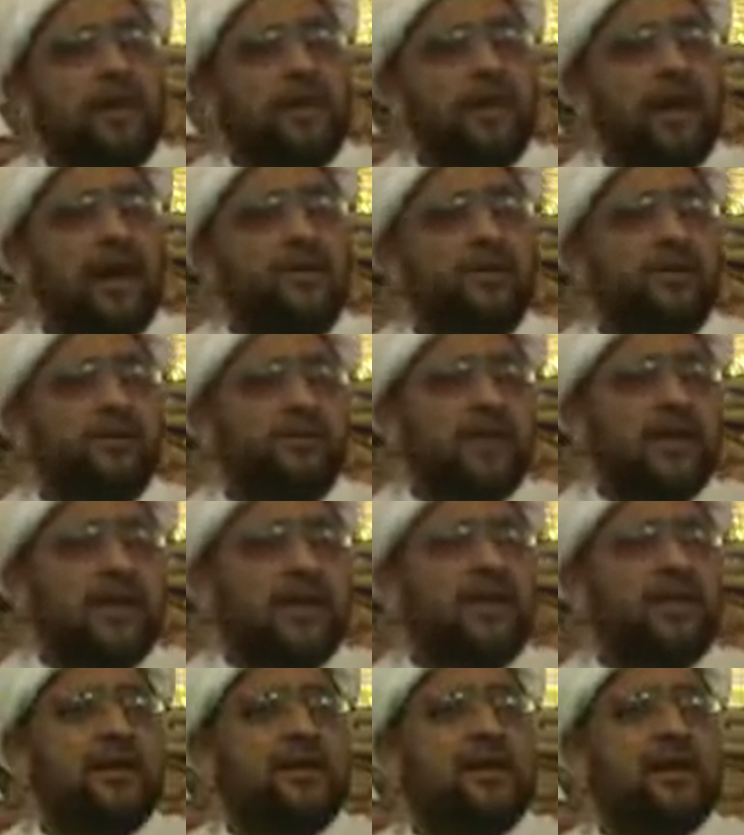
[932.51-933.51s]
Imam
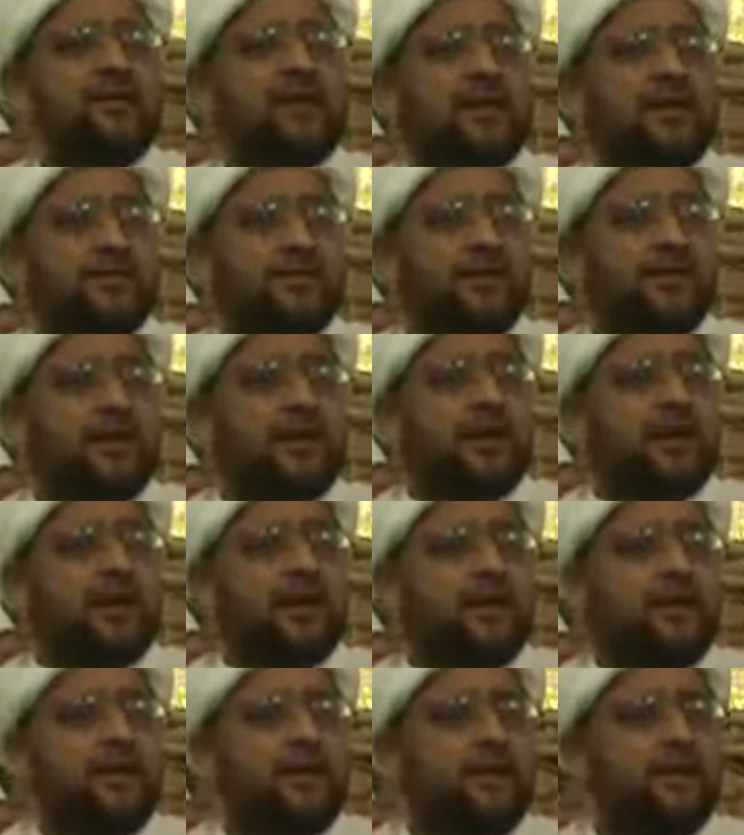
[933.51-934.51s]
Hussein on
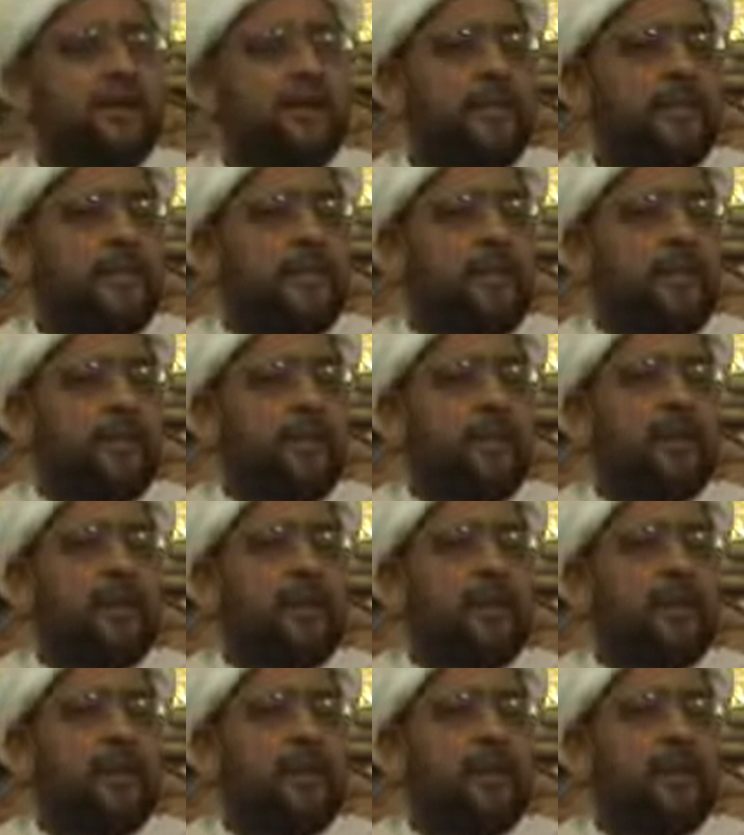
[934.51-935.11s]
Ashura,